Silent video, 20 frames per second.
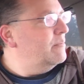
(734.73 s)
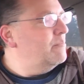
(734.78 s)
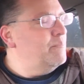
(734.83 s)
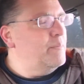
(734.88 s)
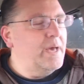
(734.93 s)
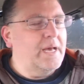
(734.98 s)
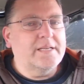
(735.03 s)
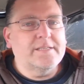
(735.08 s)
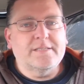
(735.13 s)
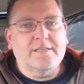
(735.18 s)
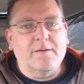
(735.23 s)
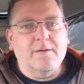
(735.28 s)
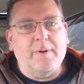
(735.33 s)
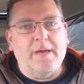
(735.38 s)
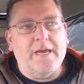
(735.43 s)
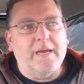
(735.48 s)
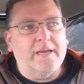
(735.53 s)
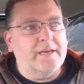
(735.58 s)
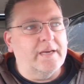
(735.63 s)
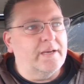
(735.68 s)
mix to
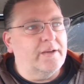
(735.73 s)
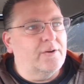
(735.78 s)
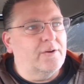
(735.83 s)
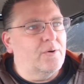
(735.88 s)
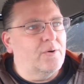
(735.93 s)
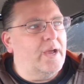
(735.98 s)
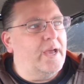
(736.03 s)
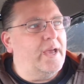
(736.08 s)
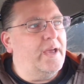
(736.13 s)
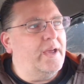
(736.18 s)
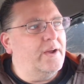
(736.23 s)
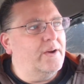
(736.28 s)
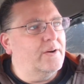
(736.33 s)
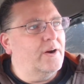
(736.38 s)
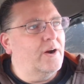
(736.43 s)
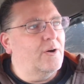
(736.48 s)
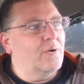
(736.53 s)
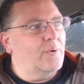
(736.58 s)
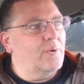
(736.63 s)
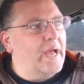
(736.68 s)
make a gray
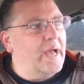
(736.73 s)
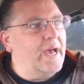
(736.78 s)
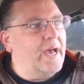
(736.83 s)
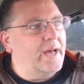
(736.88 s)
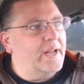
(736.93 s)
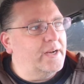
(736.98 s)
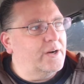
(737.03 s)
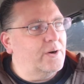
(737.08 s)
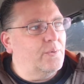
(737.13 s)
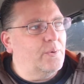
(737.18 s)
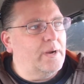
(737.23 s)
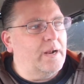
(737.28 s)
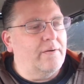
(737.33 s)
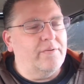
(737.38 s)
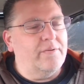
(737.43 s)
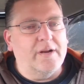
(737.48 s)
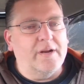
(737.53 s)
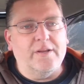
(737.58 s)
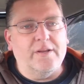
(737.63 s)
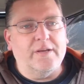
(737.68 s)
or a red or
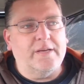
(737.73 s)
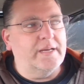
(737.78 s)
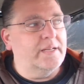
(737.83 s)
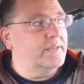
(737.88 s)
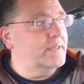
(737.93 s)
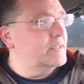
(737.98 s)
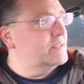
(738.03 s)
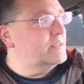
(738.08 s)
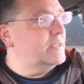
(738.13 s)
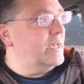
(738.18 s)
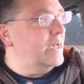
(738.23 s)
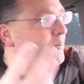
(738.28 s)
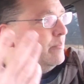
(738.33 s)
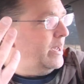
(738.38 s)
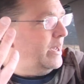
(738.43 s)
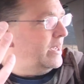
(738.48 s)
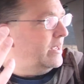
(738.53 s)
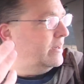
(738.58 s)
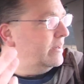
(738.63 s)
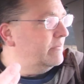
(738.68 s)
whatever, and you can just take
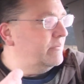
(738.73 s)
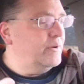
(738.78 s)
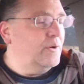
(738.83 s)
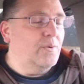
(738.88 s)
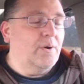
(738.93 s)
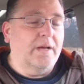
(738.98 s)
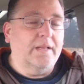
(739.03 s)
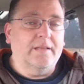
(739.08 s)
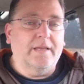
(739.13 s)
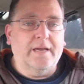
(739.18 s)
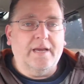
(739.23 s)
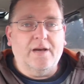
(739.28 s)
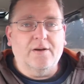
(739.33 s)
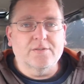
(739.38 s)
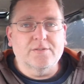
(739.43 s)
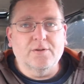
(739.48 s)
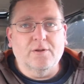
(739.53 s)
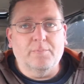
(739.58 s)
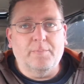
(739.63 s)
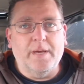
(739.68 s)
paint if you want, like
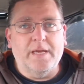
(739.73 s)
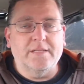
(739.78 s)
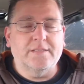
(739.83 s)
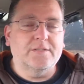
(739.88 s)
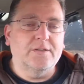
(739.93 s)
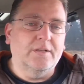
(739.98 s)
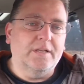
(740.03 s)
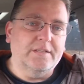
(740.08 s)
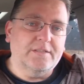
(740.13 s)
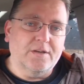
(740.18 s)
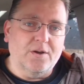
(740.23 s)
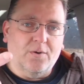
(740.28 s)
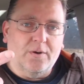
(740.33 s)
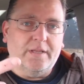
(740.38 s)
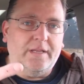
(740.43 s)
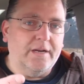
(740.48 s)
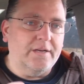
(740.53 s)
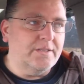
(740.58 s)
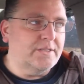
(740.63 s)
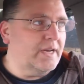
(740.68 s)
household paint. So let's go
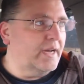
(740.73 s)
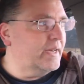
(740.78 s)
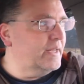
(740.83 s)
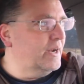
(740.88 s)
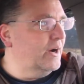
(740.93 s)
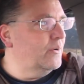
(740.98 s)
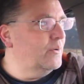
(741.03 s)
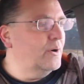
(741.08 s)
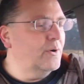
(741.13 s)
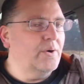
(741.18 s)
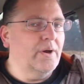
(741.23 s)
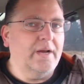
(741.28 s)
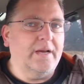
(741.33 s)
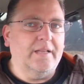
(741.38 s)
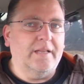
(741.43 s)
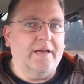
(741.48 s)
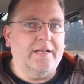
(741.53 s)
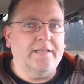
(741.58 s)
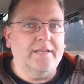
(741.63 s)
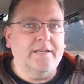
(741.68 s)
in there and check it out real quick. I
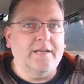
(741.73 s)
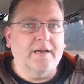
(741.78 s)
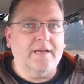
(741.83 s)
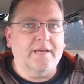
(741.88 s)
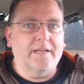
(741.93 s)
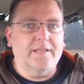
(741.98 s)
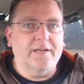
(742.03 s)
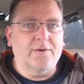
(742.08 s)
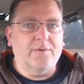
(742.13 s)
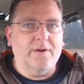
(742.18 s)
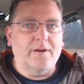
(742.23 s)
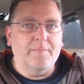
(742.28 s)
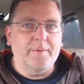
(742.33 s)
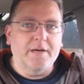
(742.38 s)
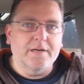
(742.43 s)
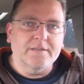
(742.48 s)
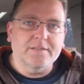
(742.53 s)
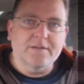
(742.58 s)
like to duck in there when I'm here,